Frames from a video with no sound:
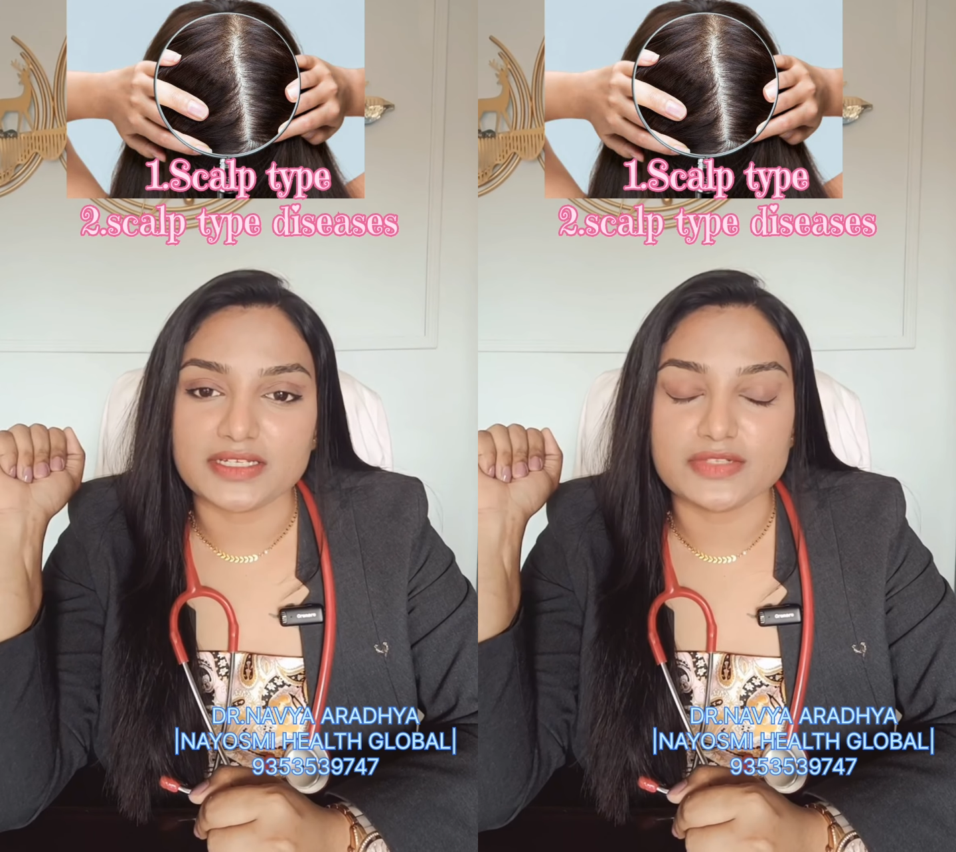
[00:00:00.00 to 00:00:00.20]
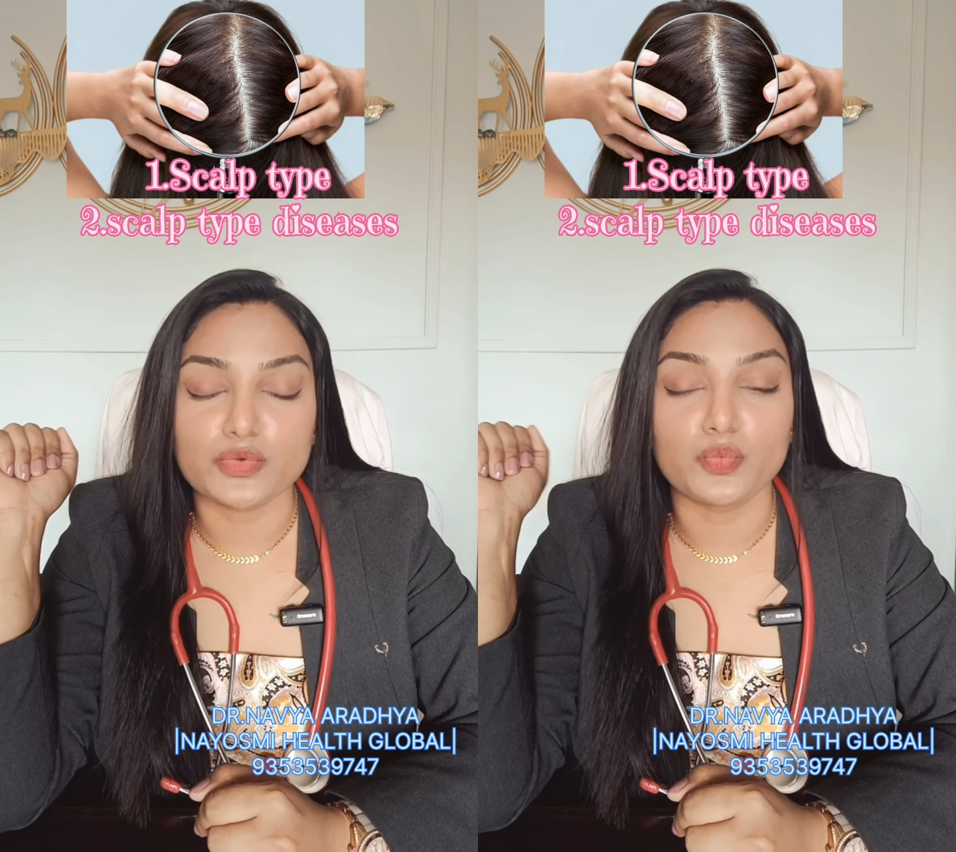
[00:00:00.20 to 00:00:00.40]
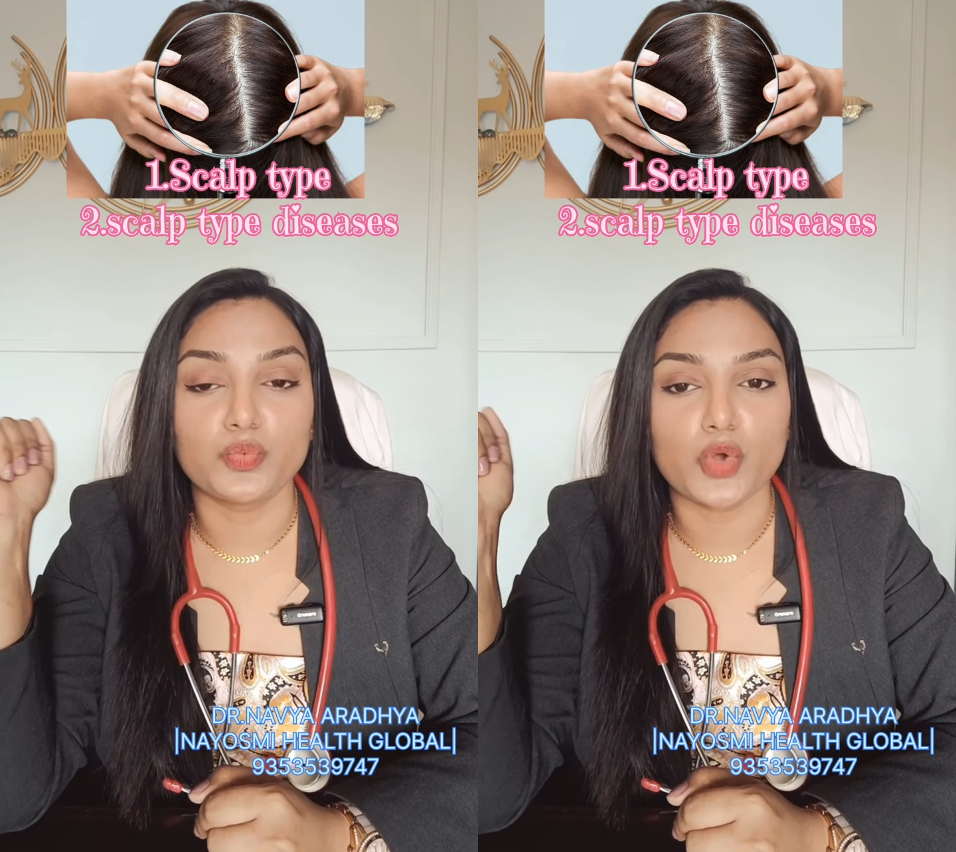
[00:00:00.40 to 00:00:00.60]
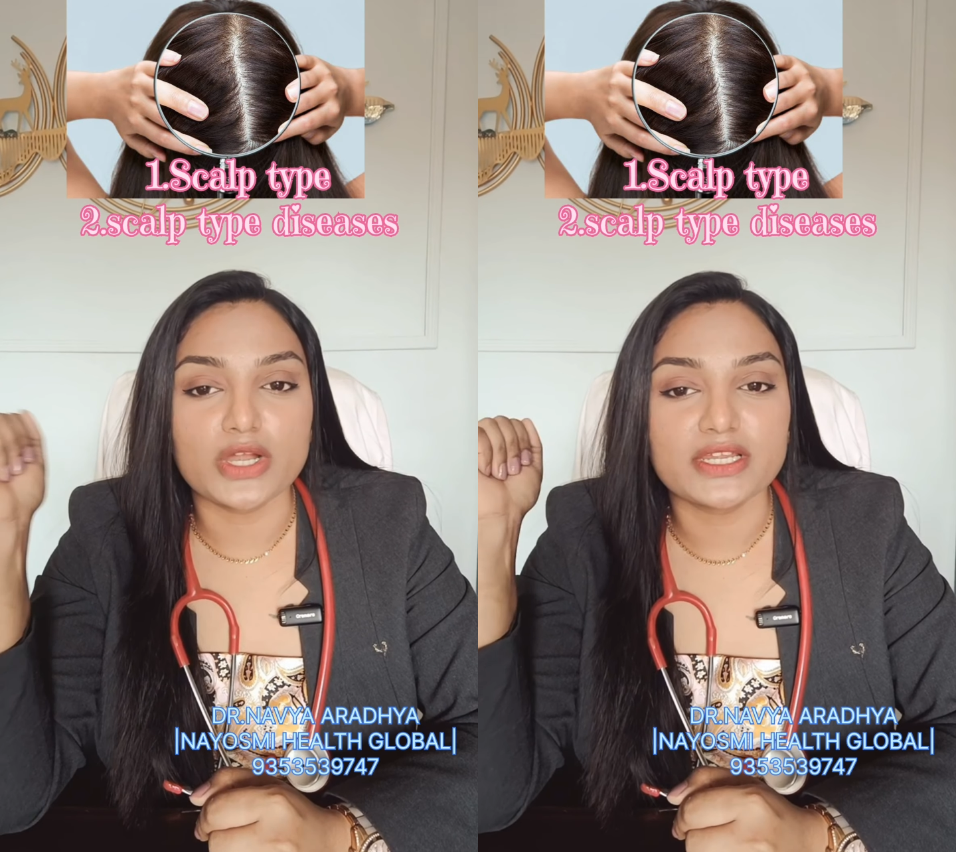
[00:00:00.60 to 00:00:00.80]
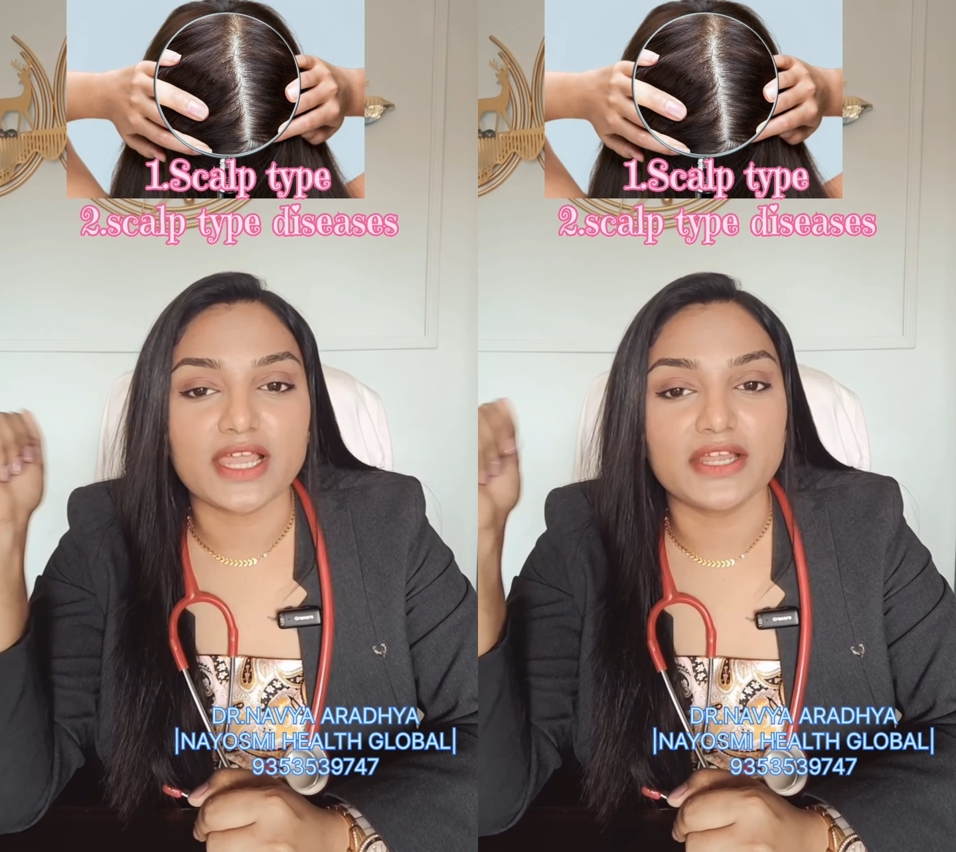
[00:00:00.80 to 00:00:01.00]
is
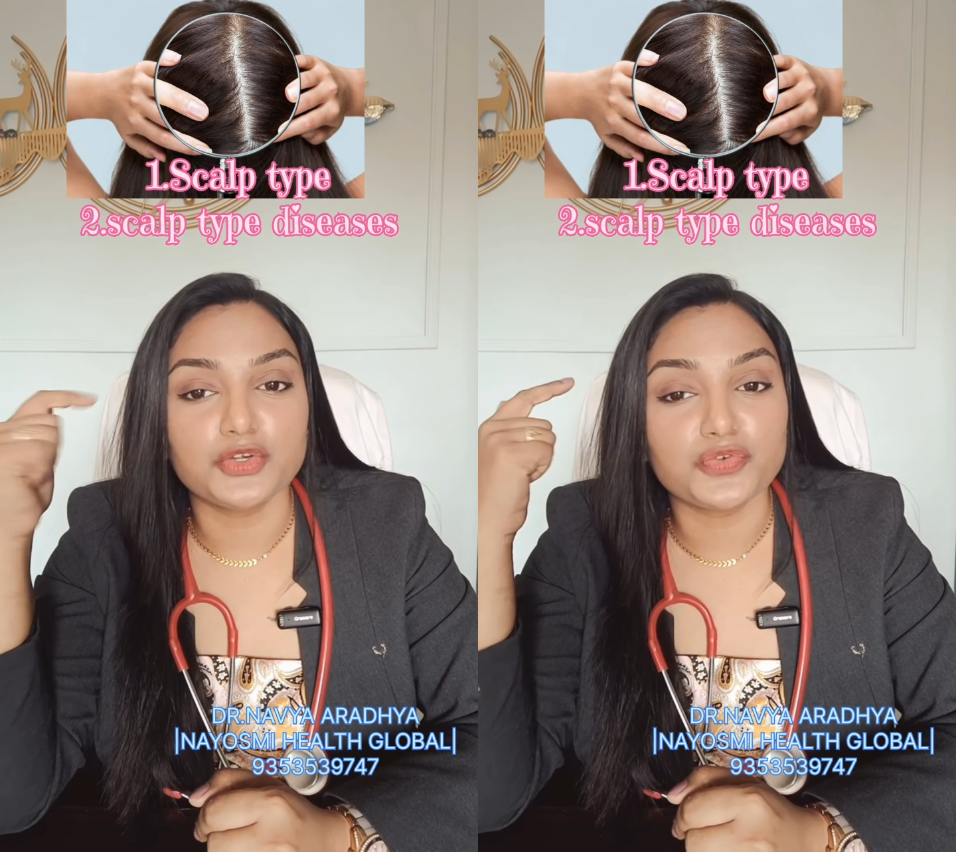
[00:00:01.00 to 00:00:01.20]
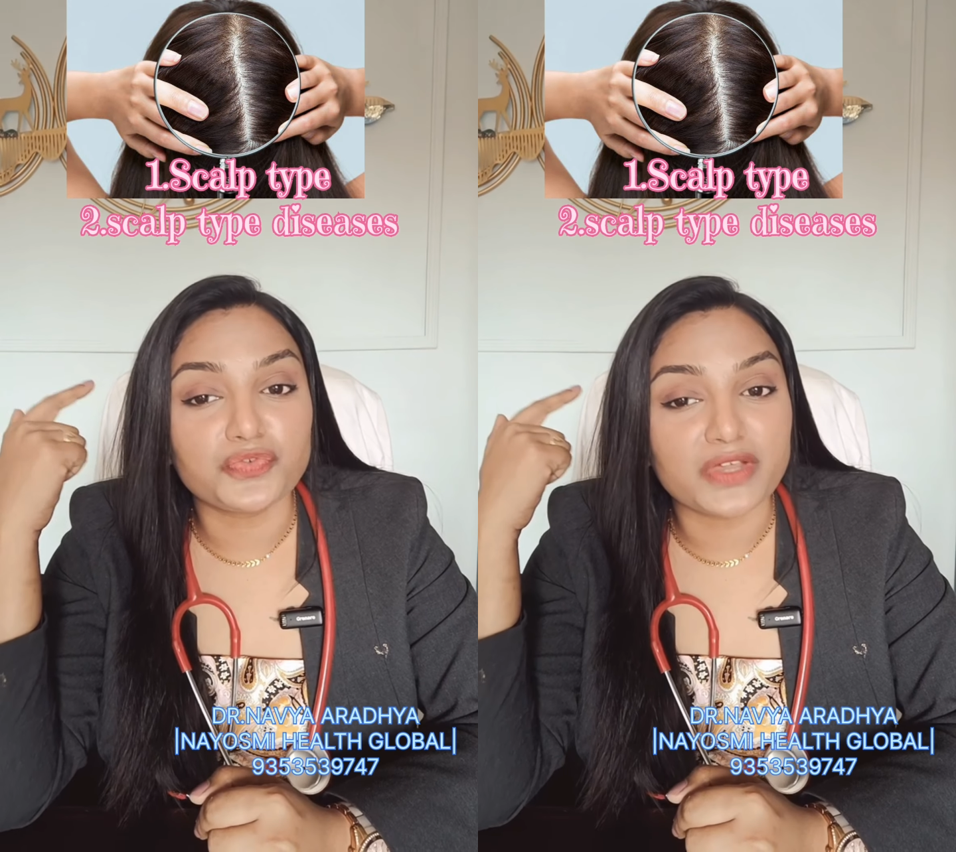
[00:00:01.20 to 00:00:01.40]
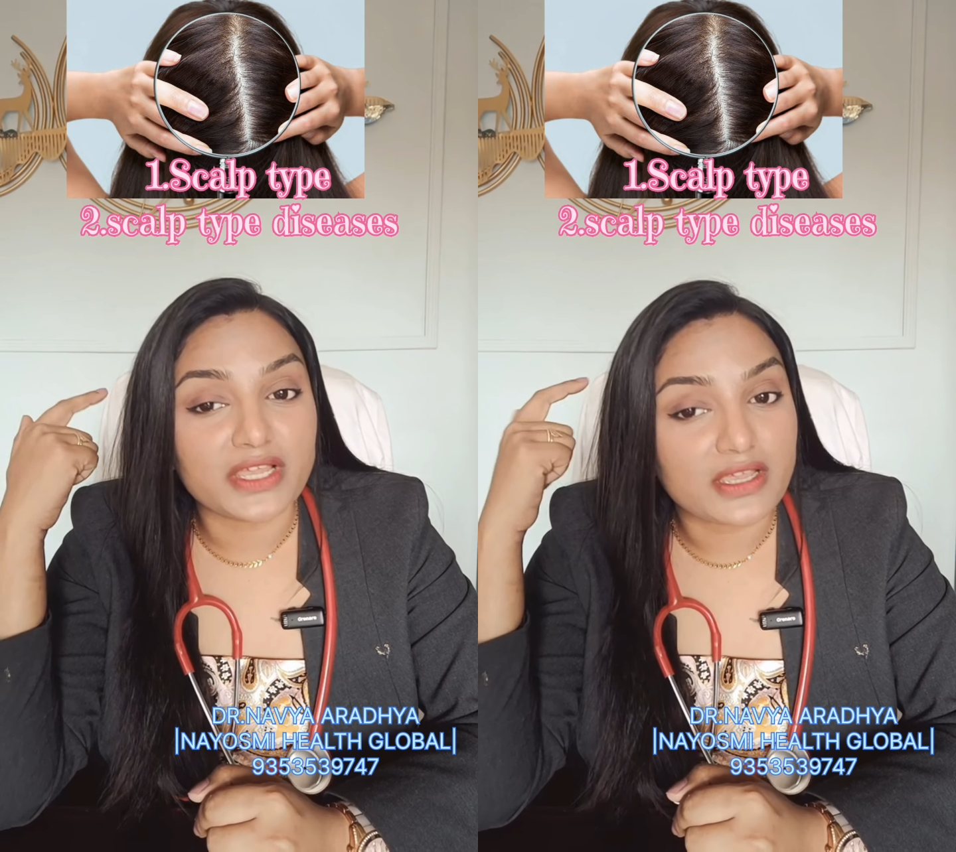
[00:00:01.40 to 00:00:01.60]
what kind of